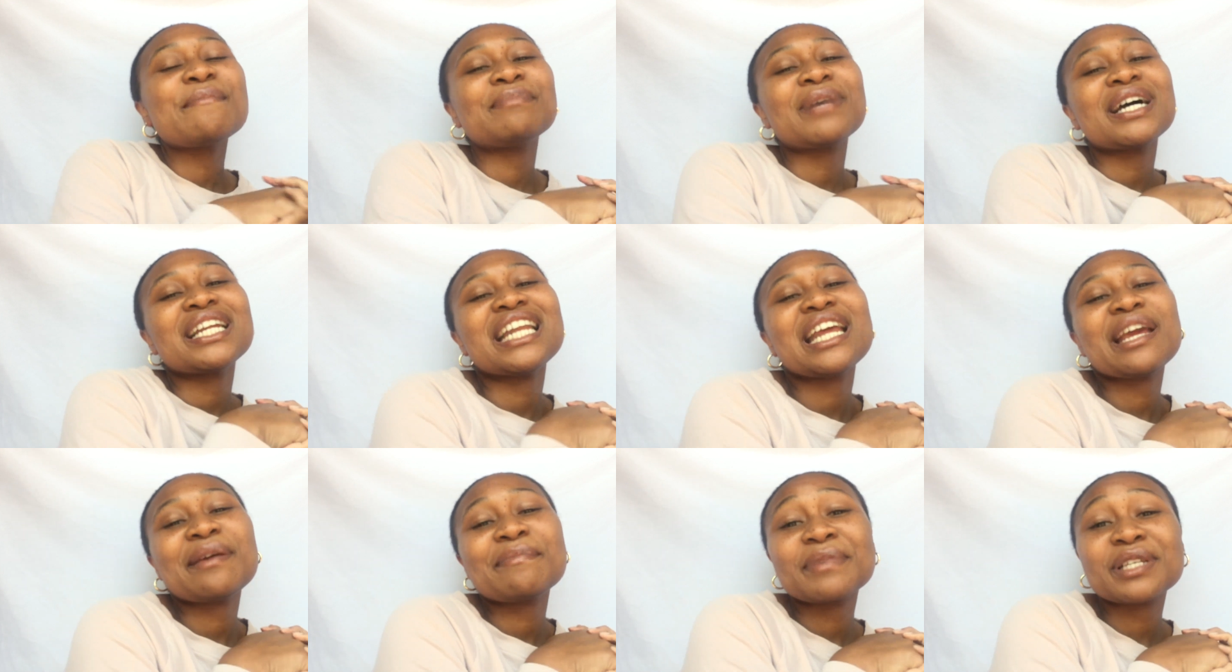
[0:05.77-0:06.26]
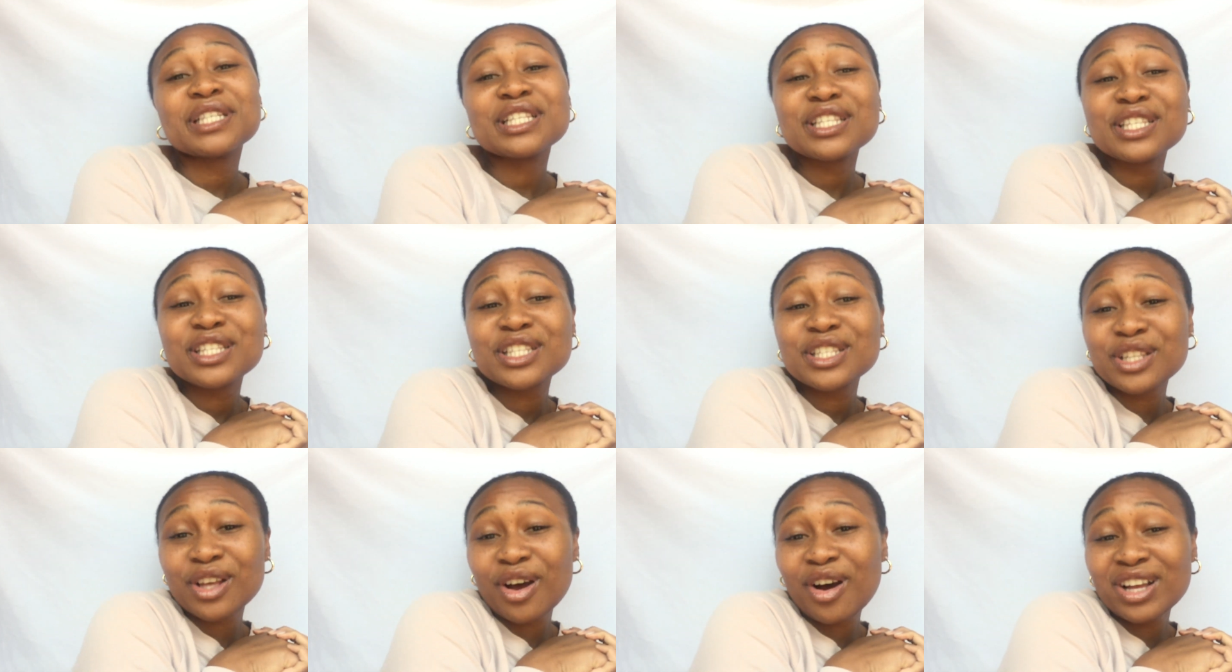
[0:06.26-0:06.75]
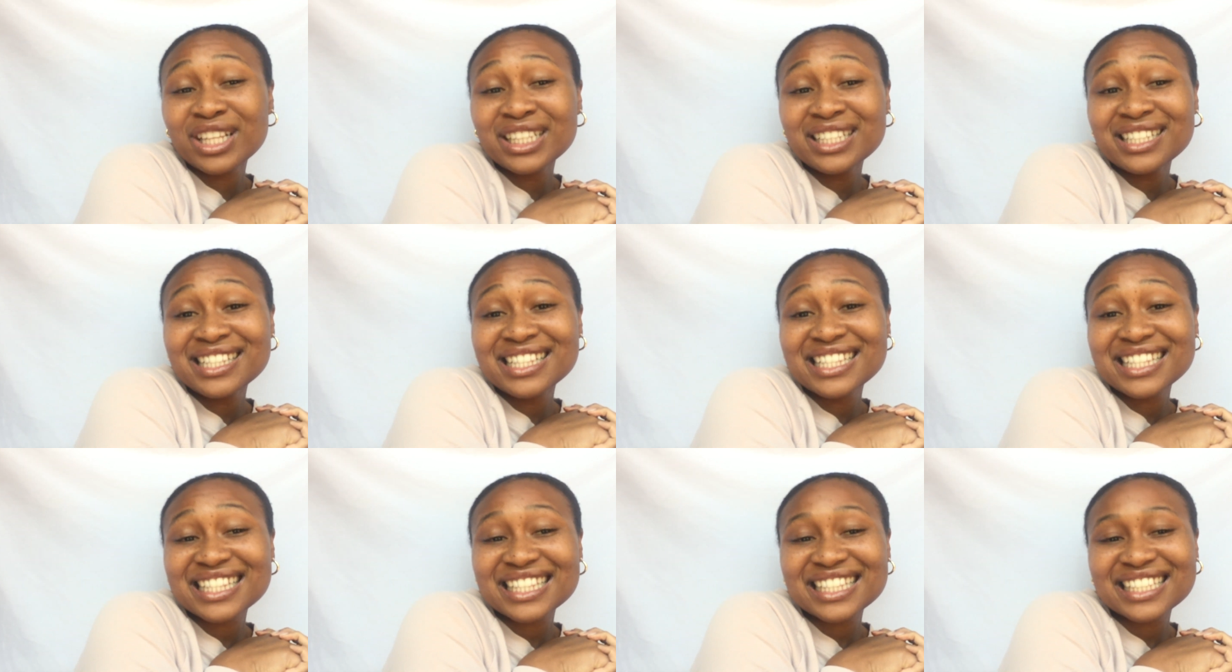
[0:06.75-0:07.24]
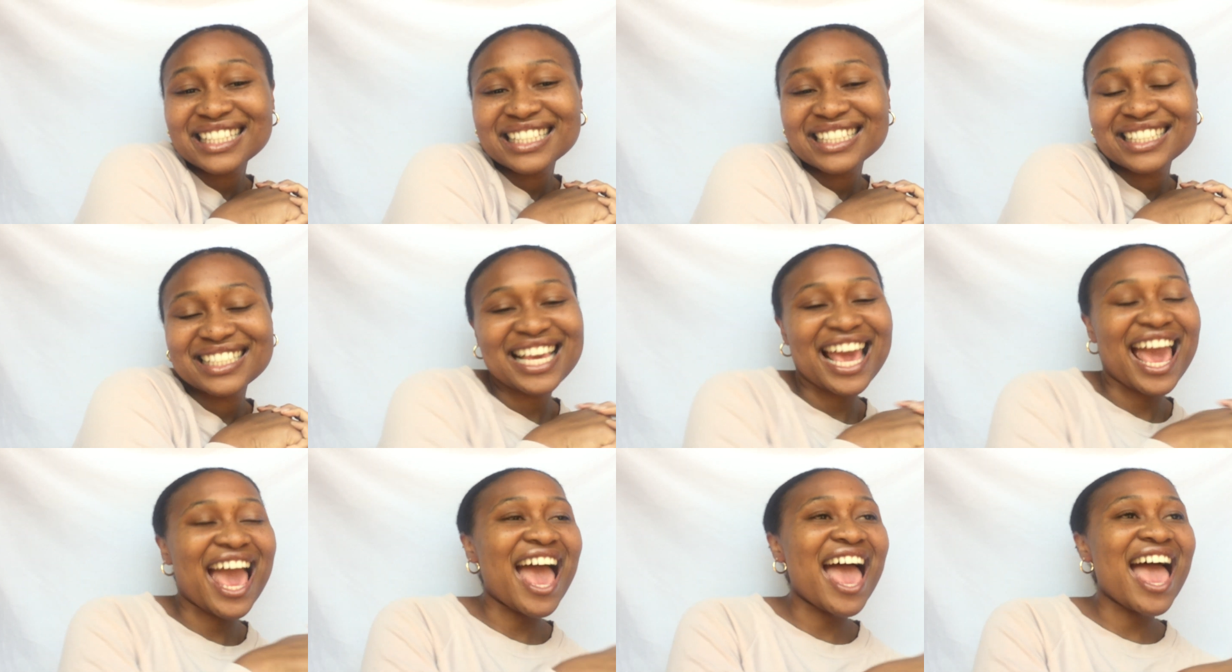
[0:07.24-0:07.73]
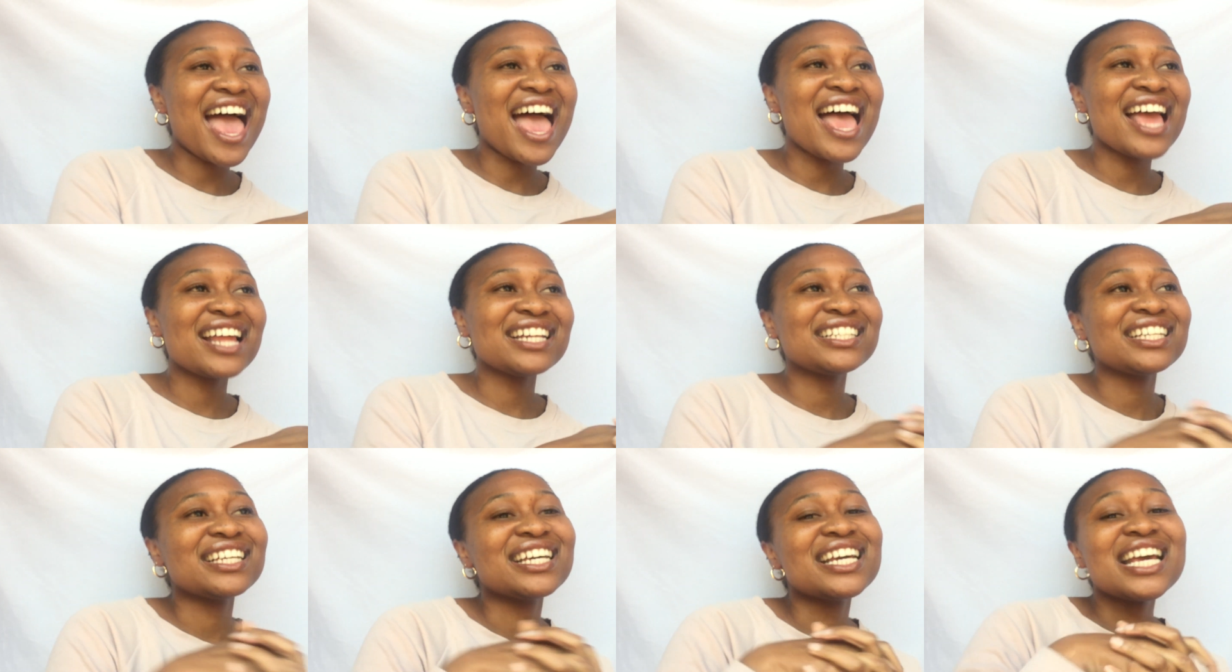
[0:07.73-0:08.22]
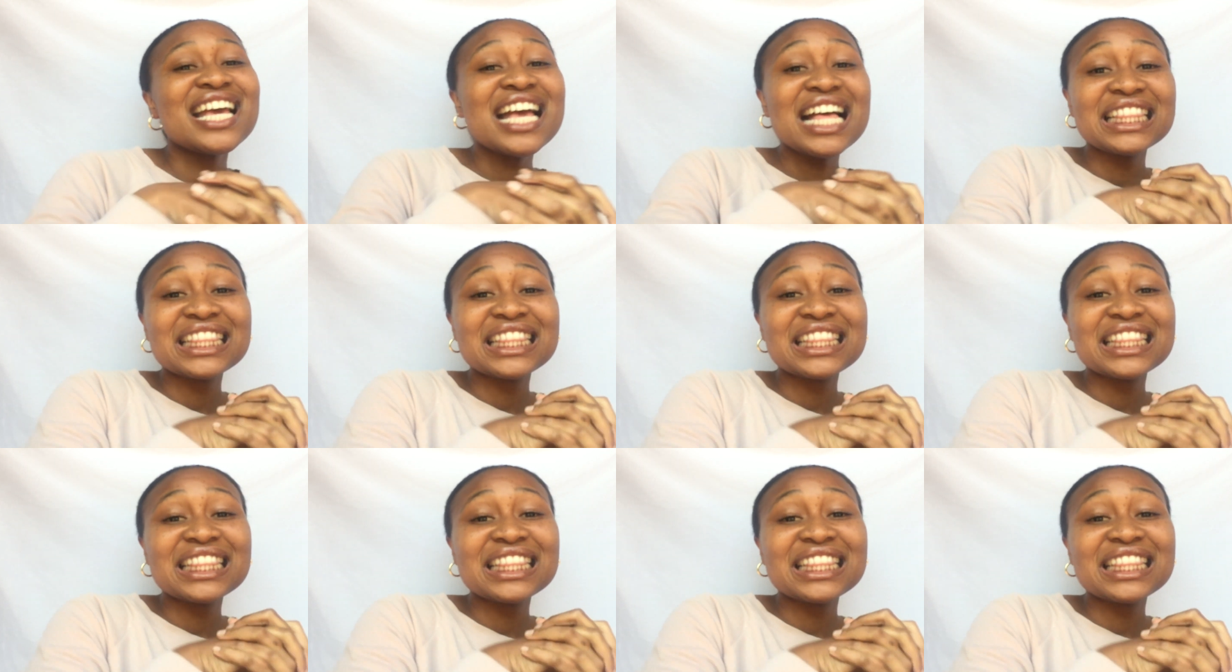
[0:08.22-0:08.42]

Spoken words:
My name is Sontz and